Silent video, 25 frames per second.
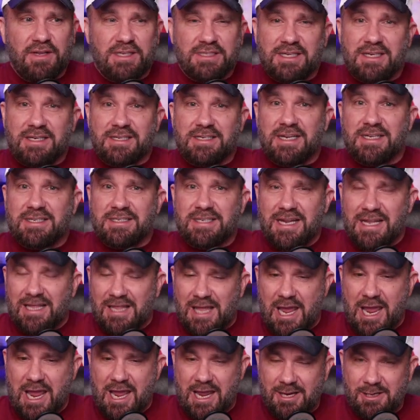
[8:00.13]
visit
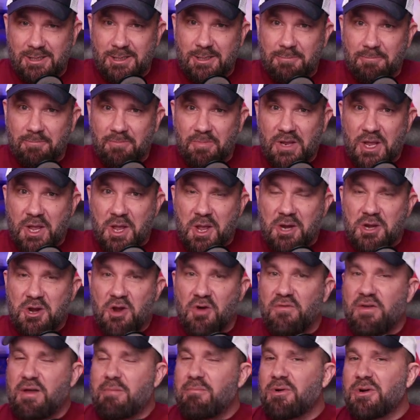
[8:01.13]
Disneyland.
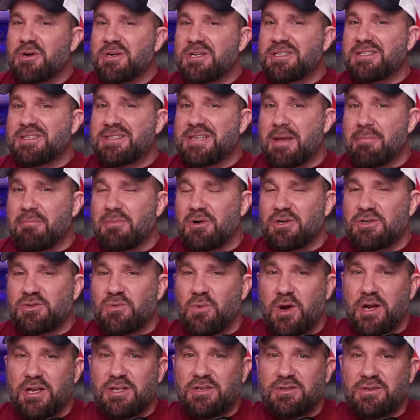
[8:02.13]
November through December
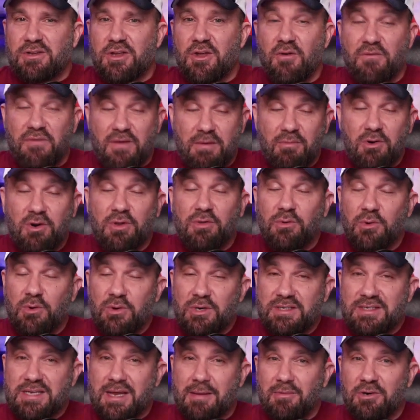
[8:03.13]

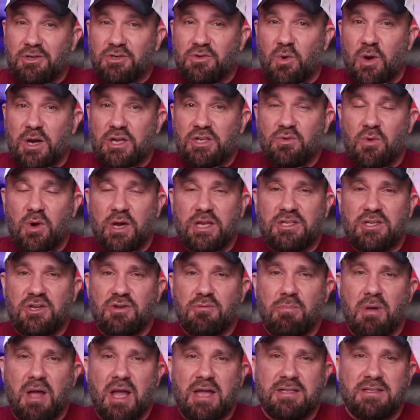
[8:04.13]

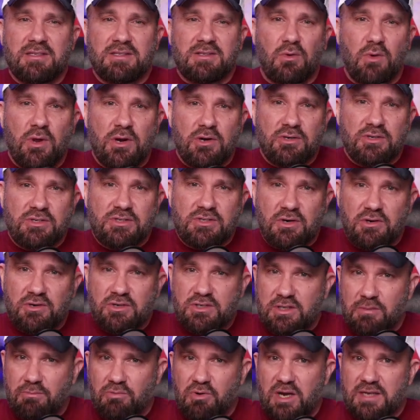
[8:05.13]
2022, Biden's lawyers
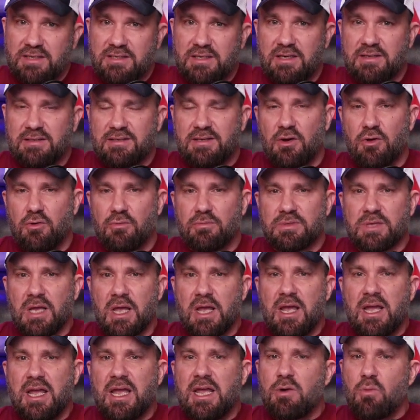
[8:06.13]
searched the president's homes
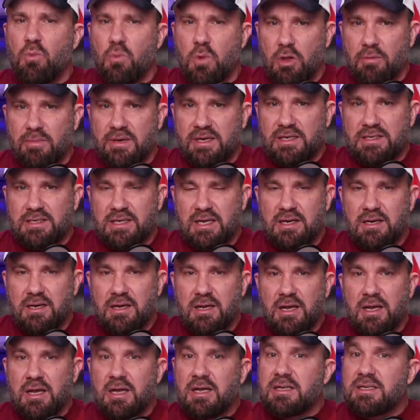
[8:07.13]
in Wilmington,
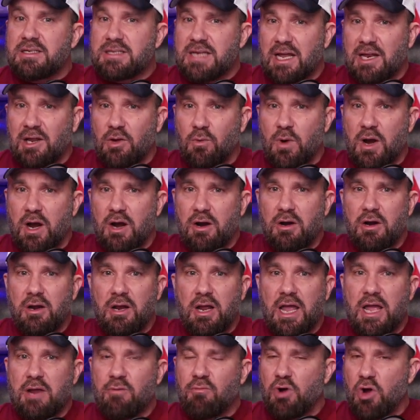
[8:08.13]

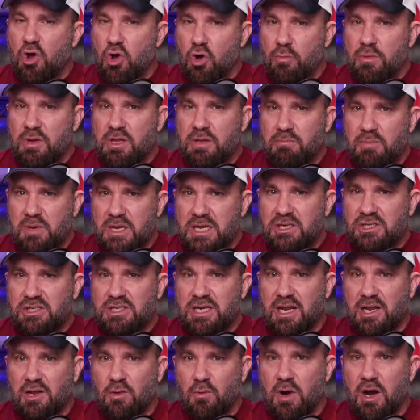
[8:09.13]
Delaware, and Rehoboth Beach,
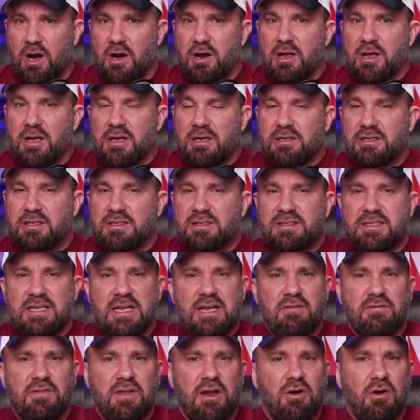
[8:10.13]
Delaware, to
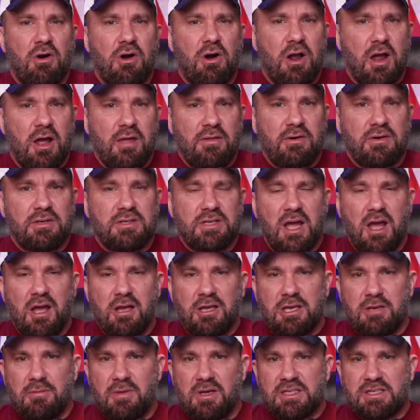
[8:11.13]
see if there are other
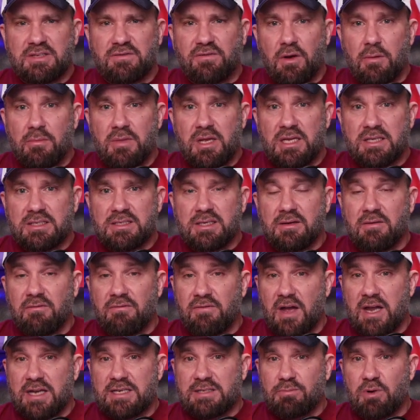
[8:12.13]
documents from his
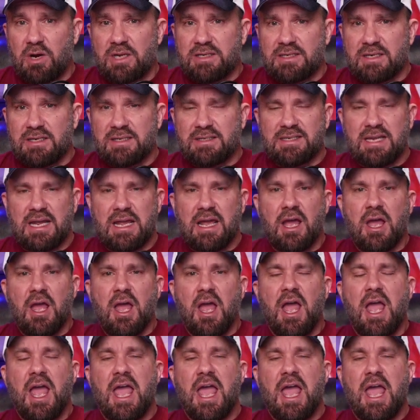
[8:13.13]
vice presidency.